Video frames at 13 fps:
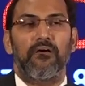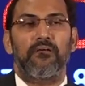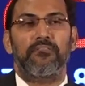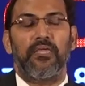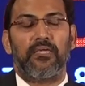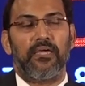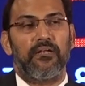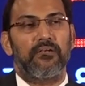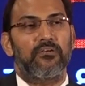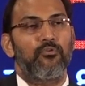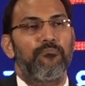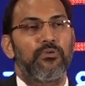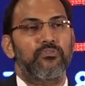They can
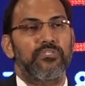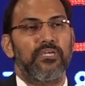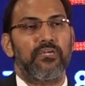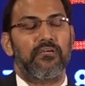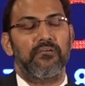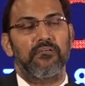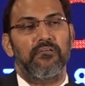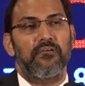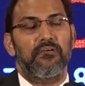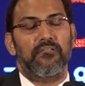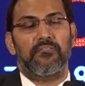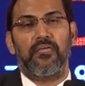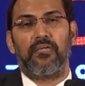do music,
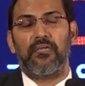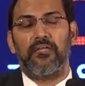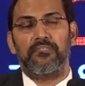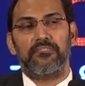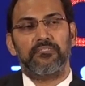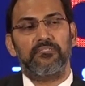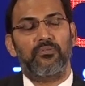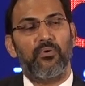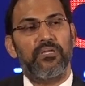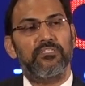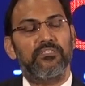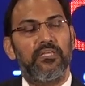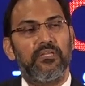they can do
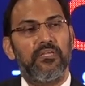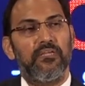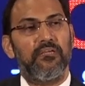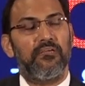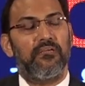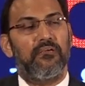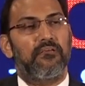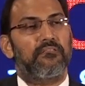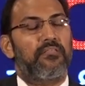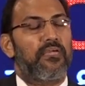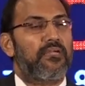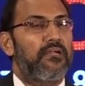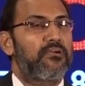engineering,
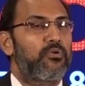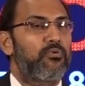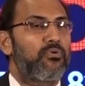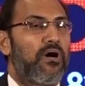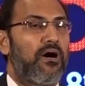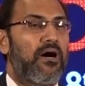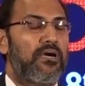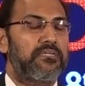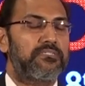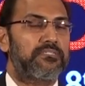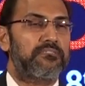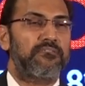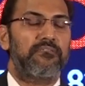they can do
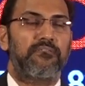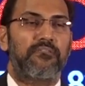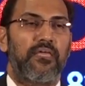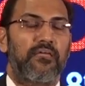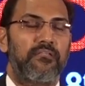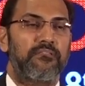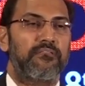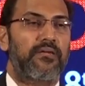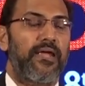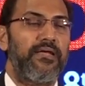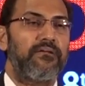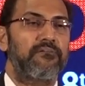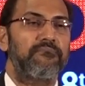arts, they can
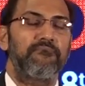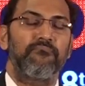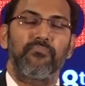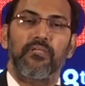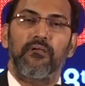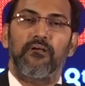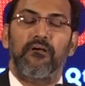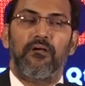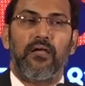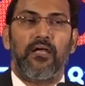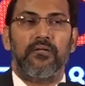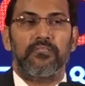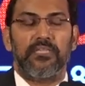write,
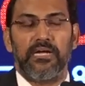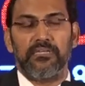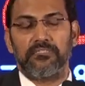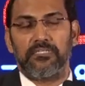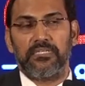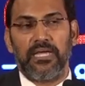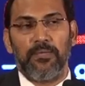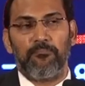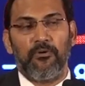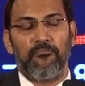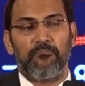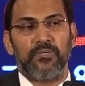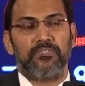and that's the type
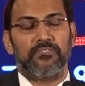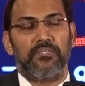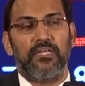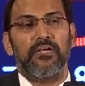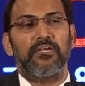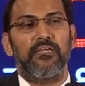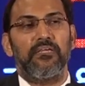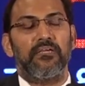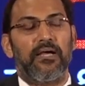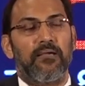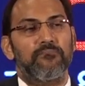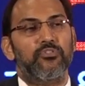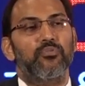of personality
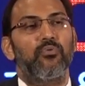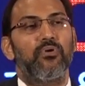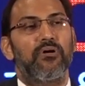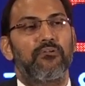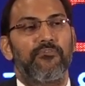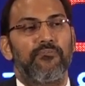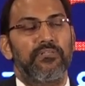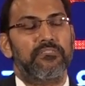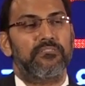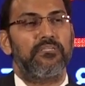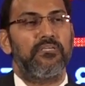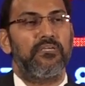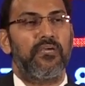I'm sure we will
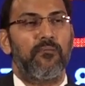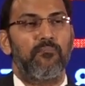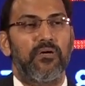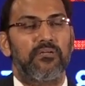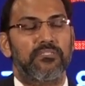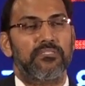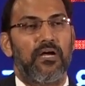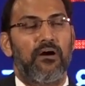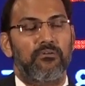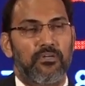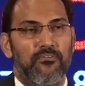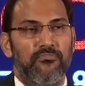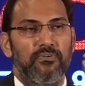see emerge
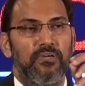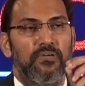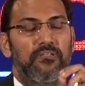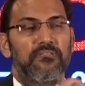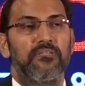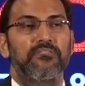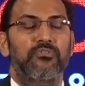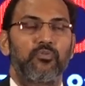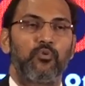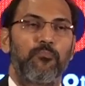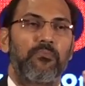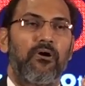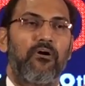out of this
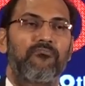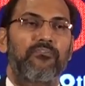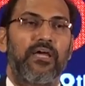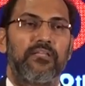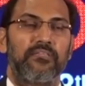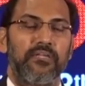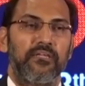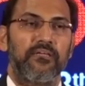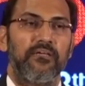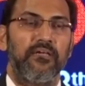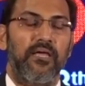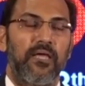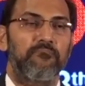group of gathering.
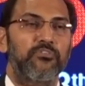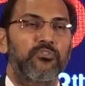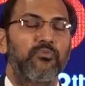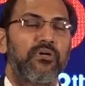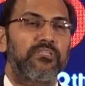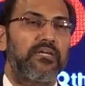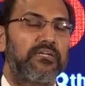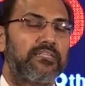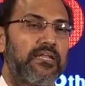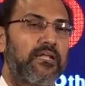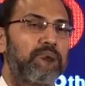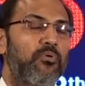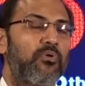I'm sure that
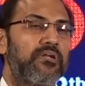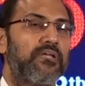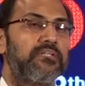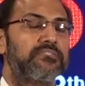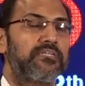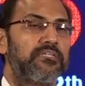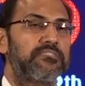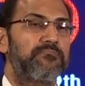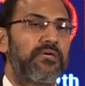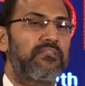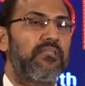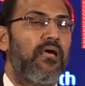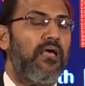there are more Renaissance
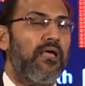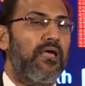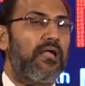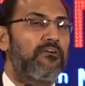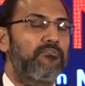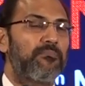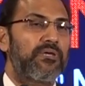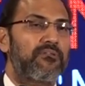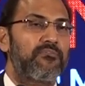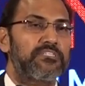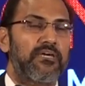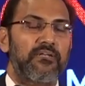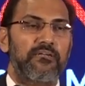men and women
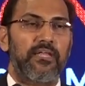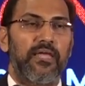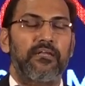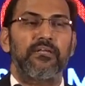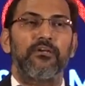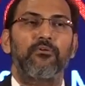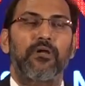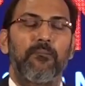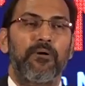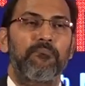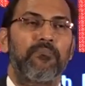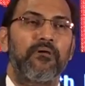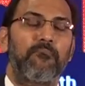which are likely to come
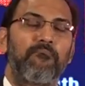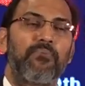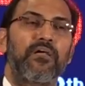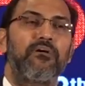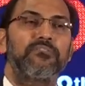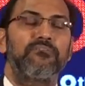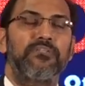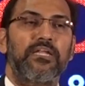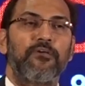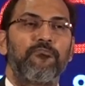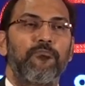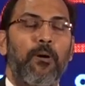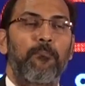up because of the
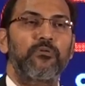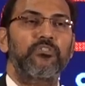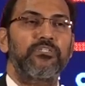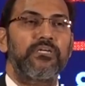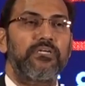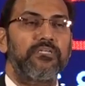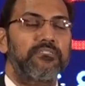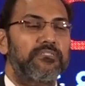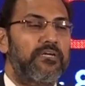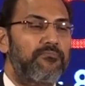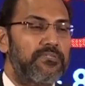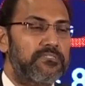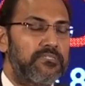type of opportunities
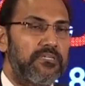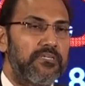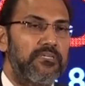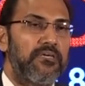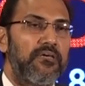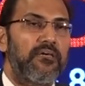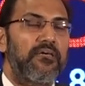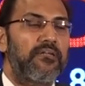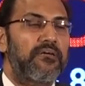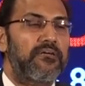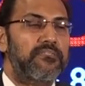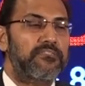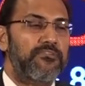that we see in
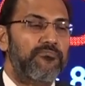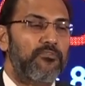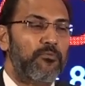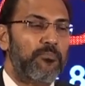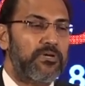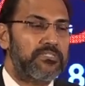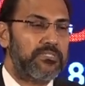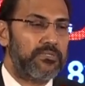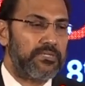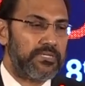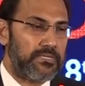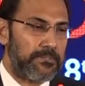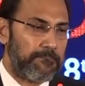Industry
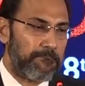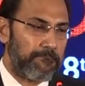4.0 era.